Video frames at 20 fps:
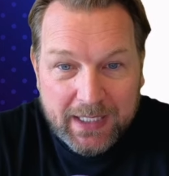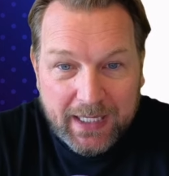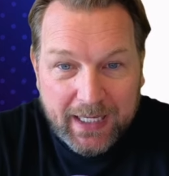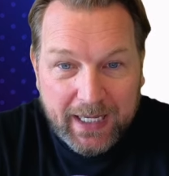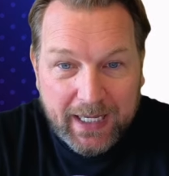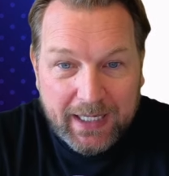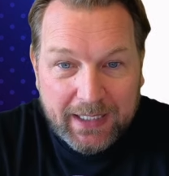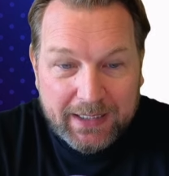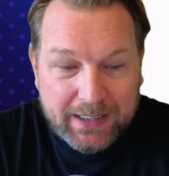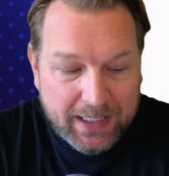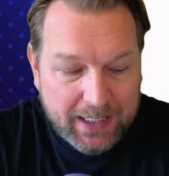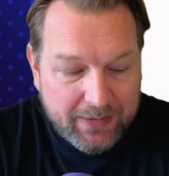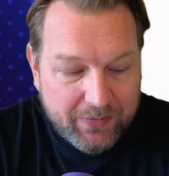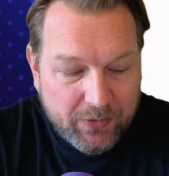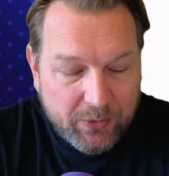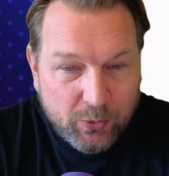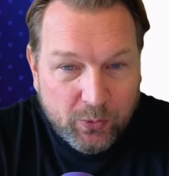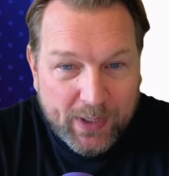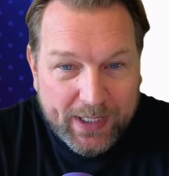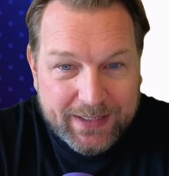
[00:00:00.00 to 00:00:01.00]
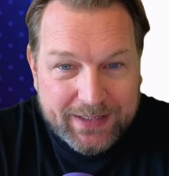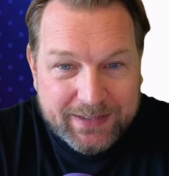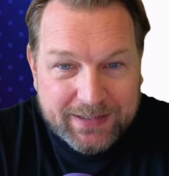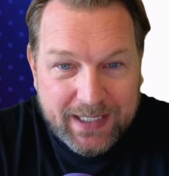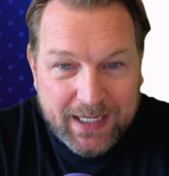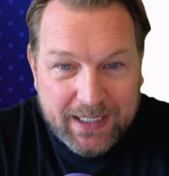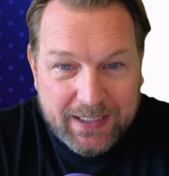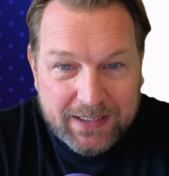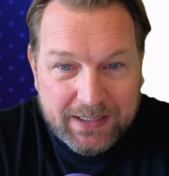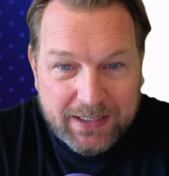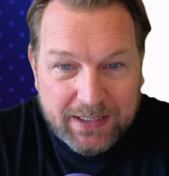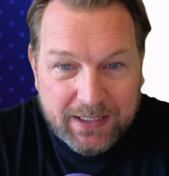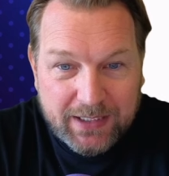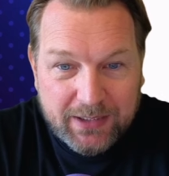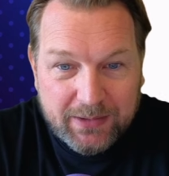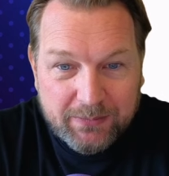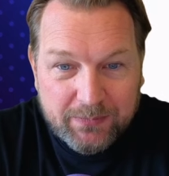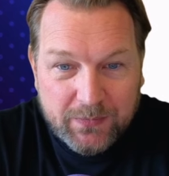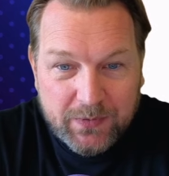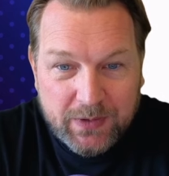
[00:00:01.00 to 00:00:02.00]
And at the right side
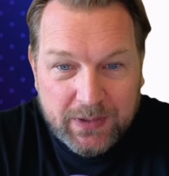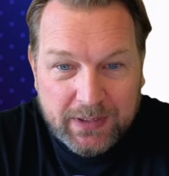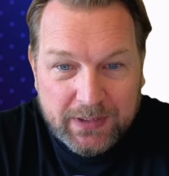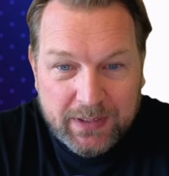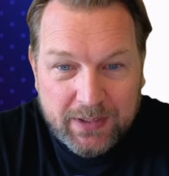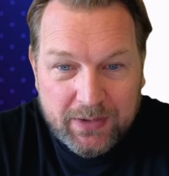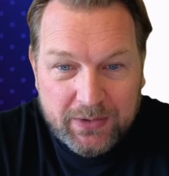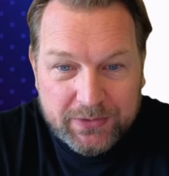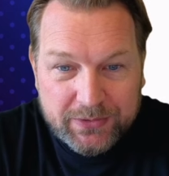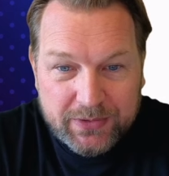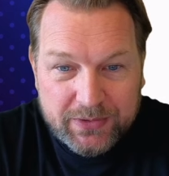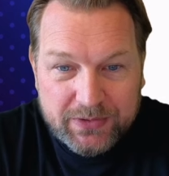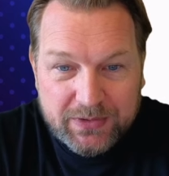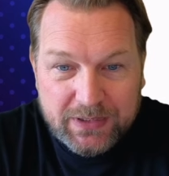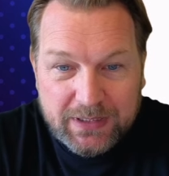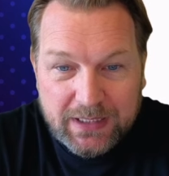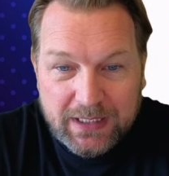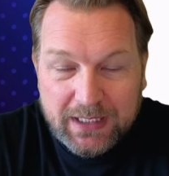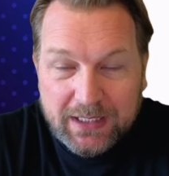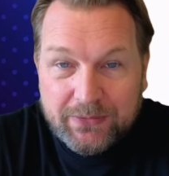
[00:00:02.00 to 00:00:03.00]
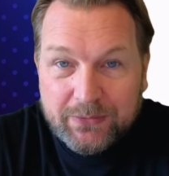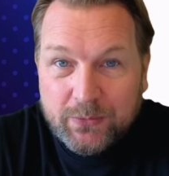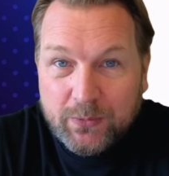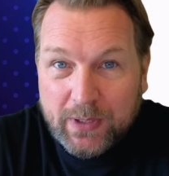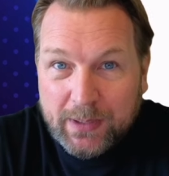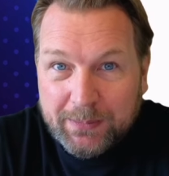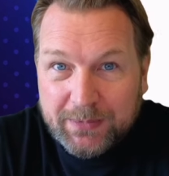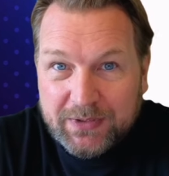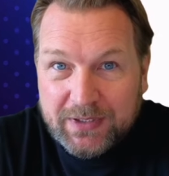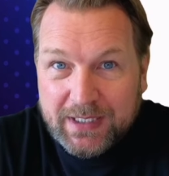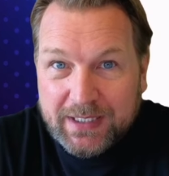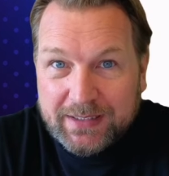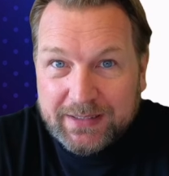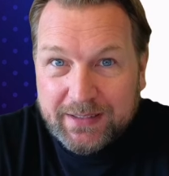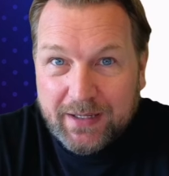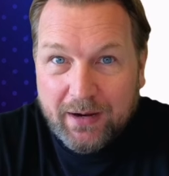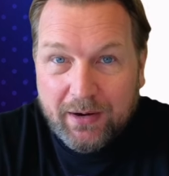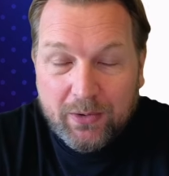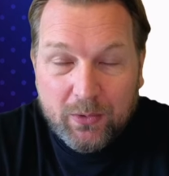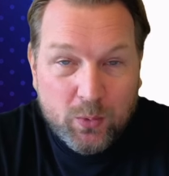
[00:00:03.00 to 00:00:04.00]
here, you can also see if websites
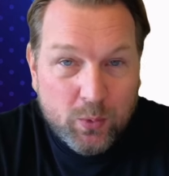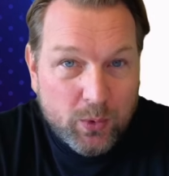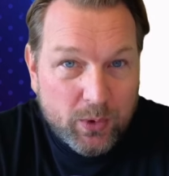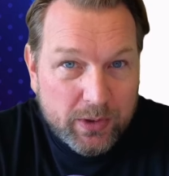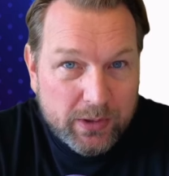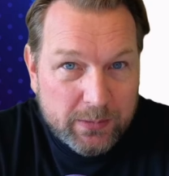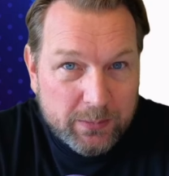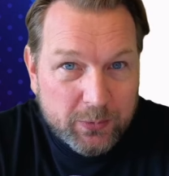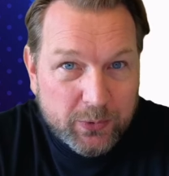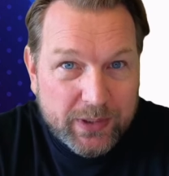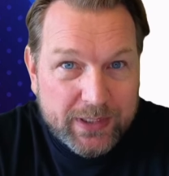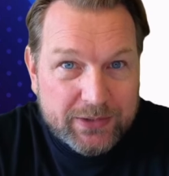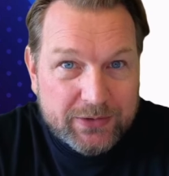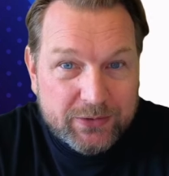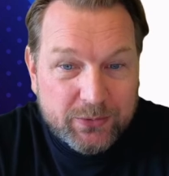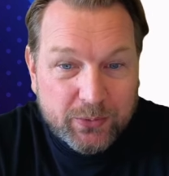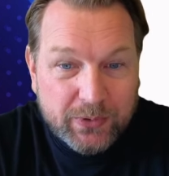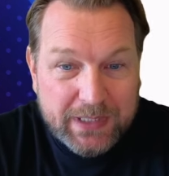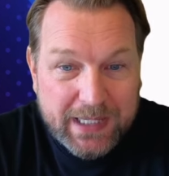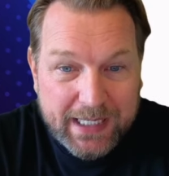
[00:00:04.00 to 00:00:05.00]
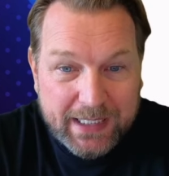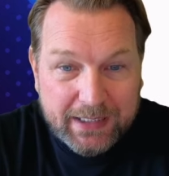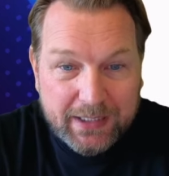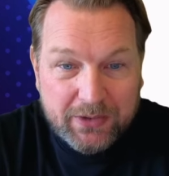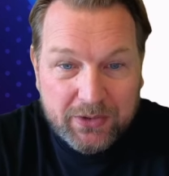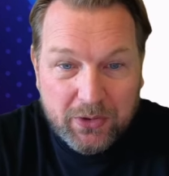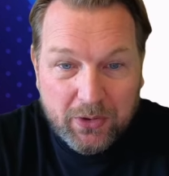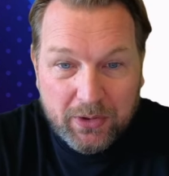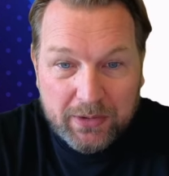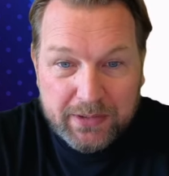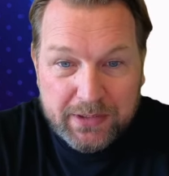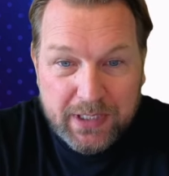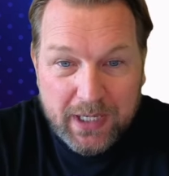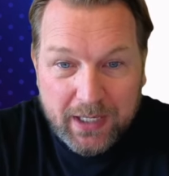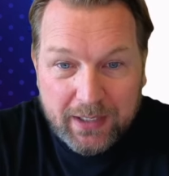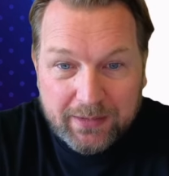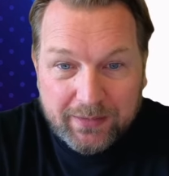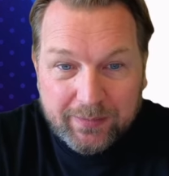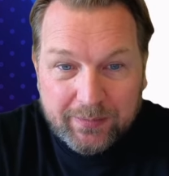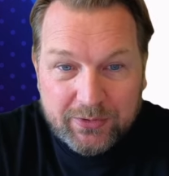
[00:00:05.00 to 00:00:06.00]
are WordPress related or
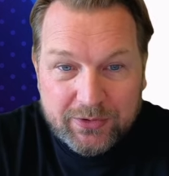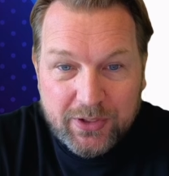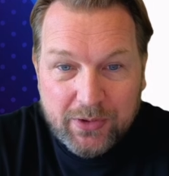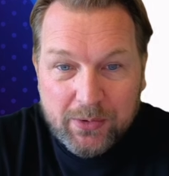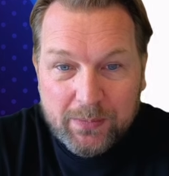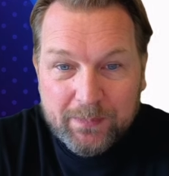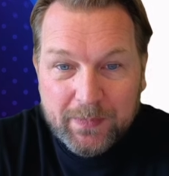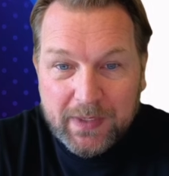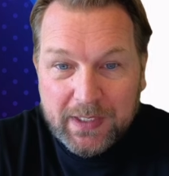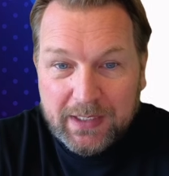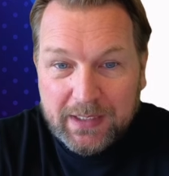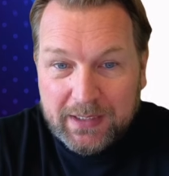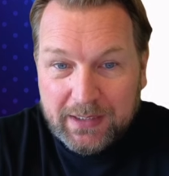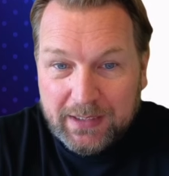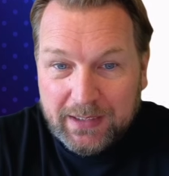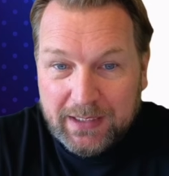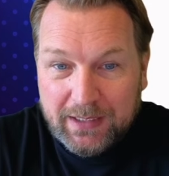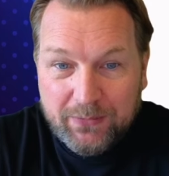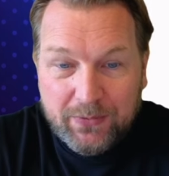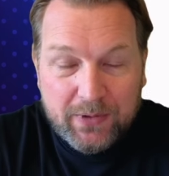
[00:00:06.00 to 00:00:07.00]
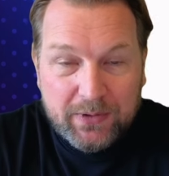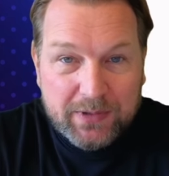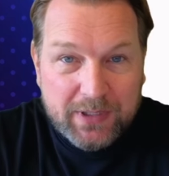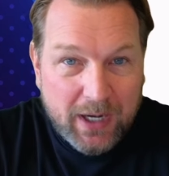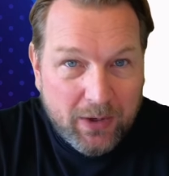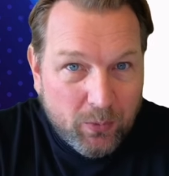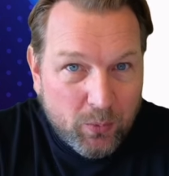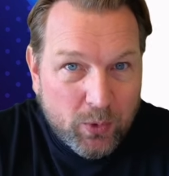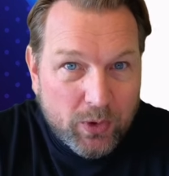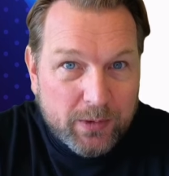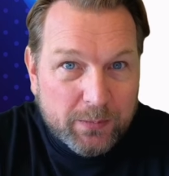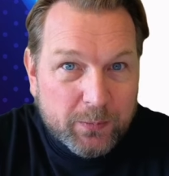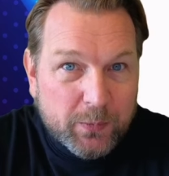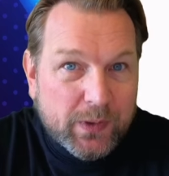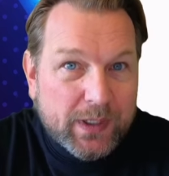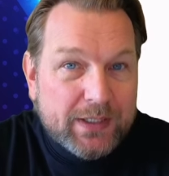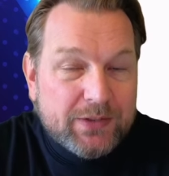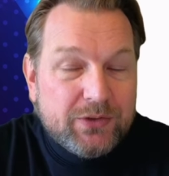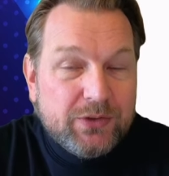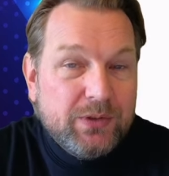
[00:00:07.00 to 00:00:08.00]
not. So if they're not
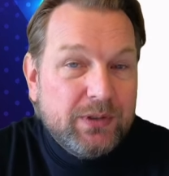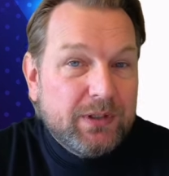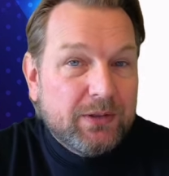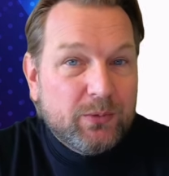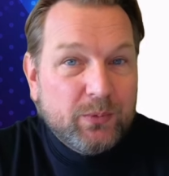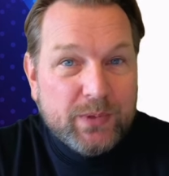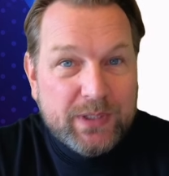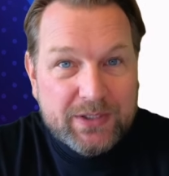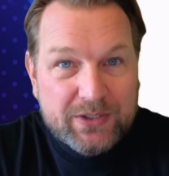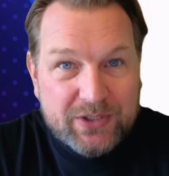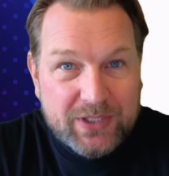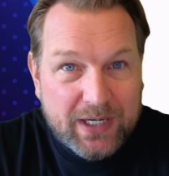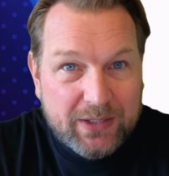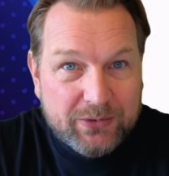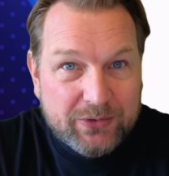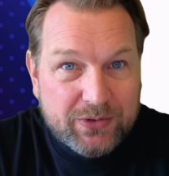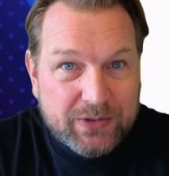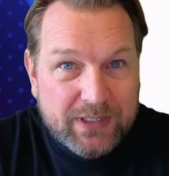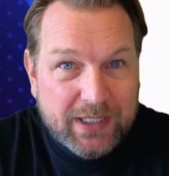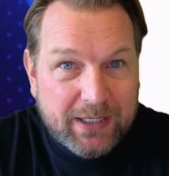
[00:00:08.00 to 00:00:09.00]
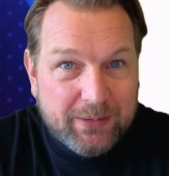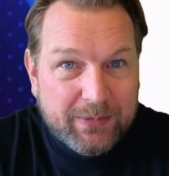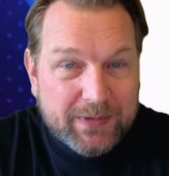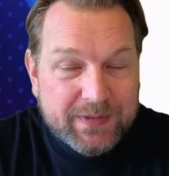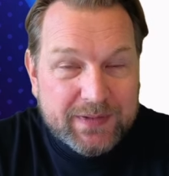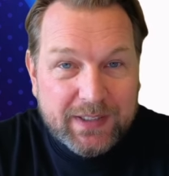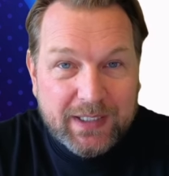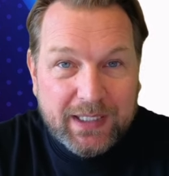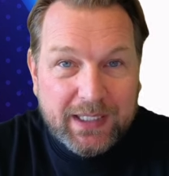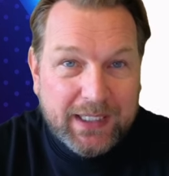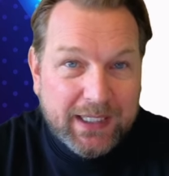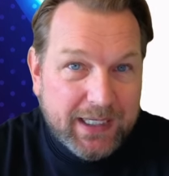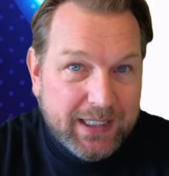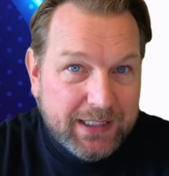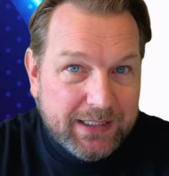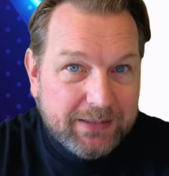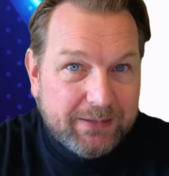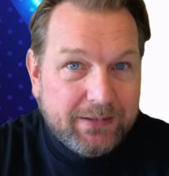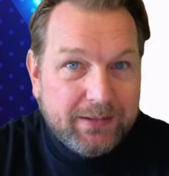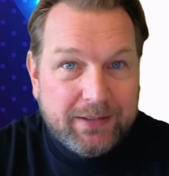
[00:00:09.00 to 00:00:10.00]
WordPress, you can reach out to them and say, hey,